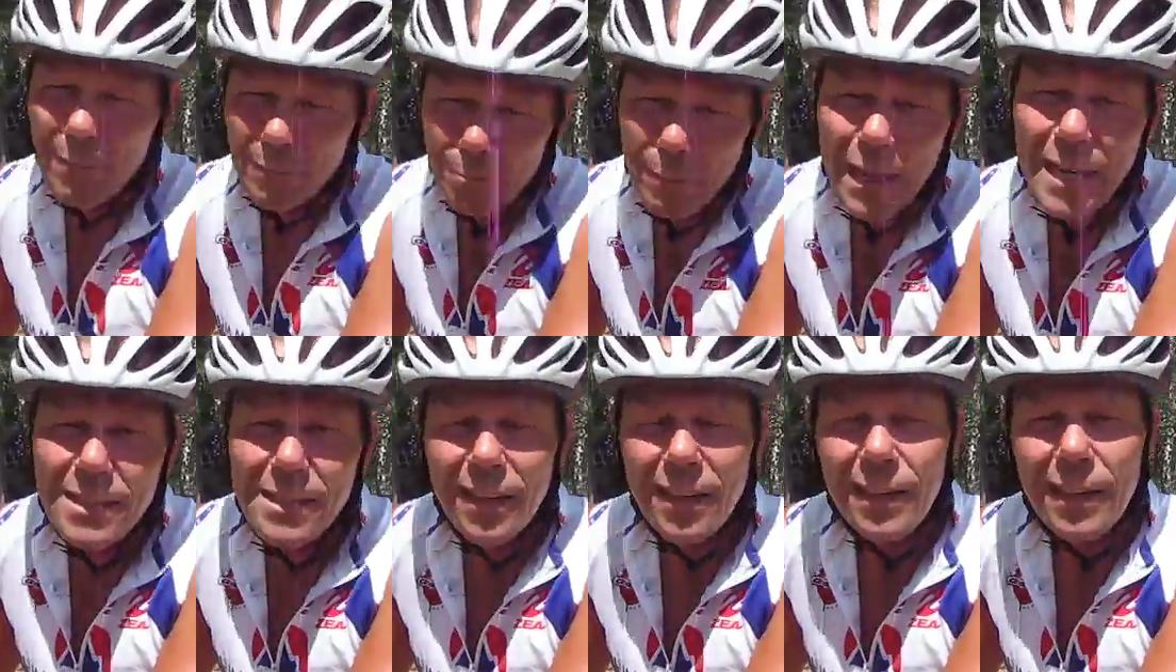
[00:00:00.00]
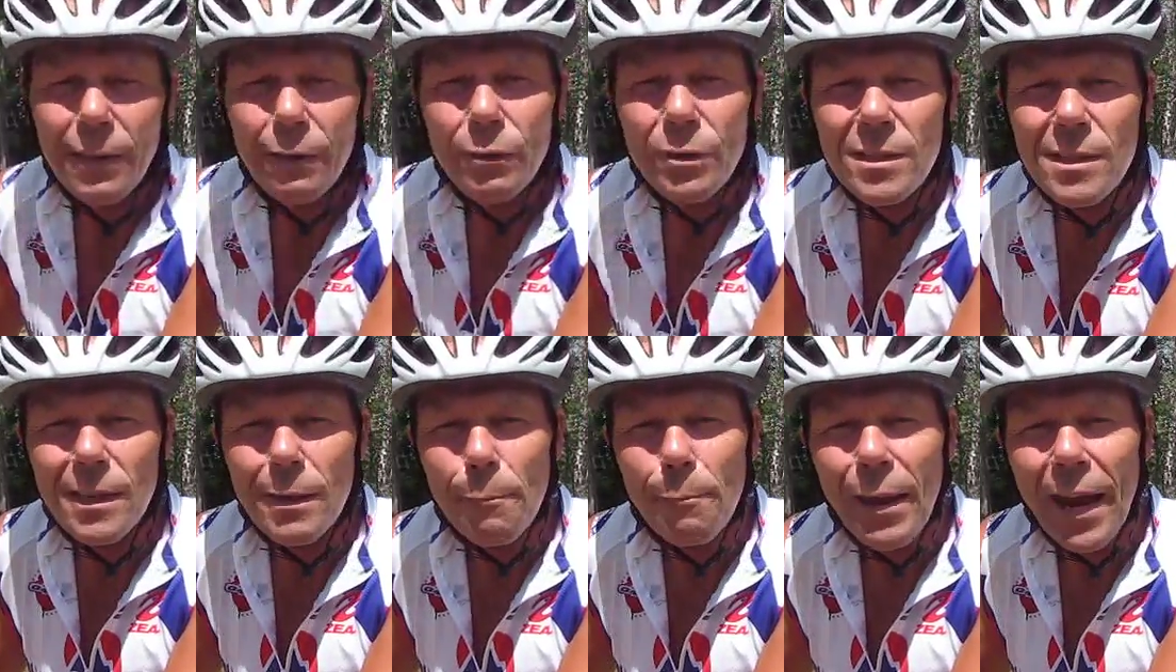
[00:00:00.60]
basically it was
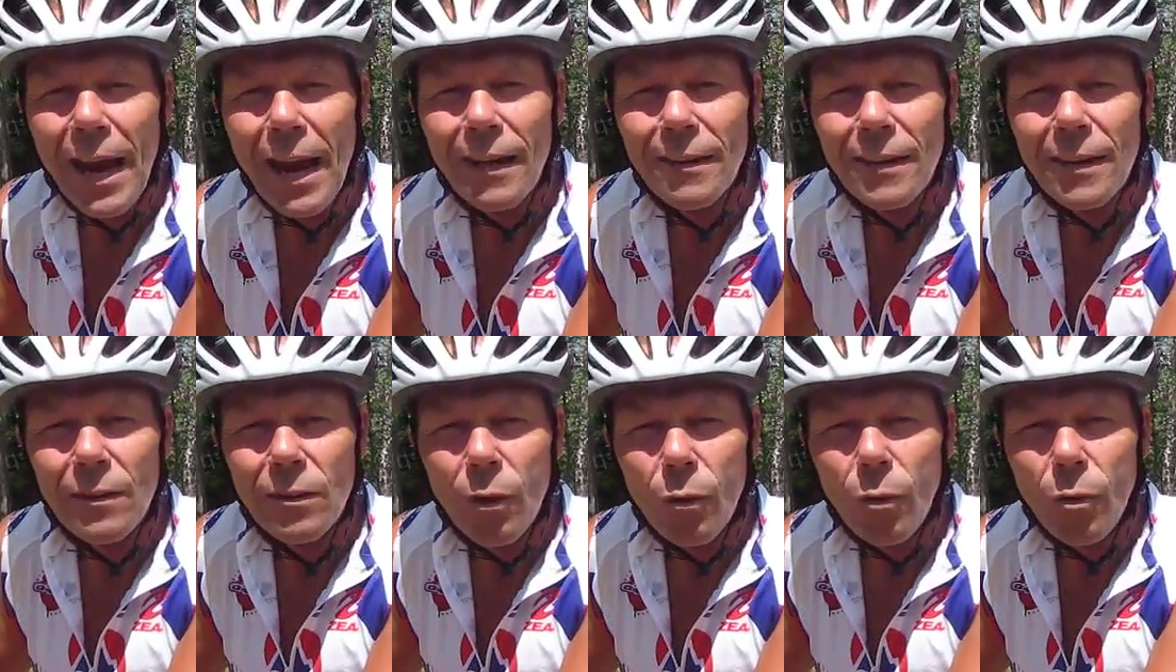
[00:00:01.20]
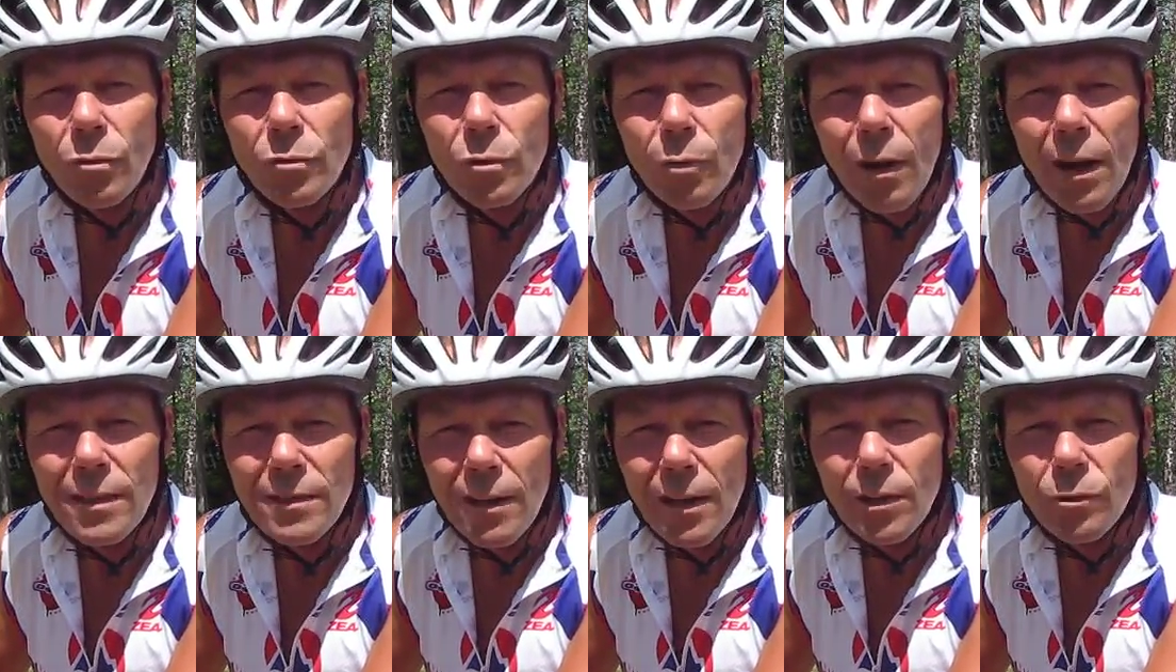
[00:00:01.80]
an abandoned old
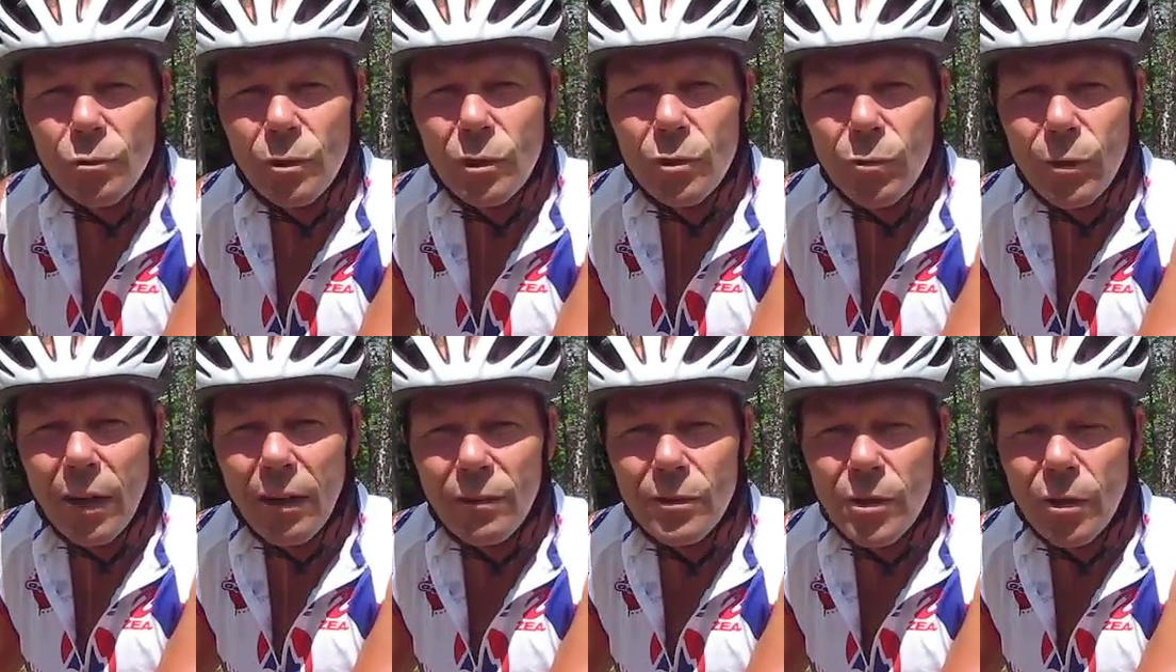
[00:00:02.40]
cross-country trail.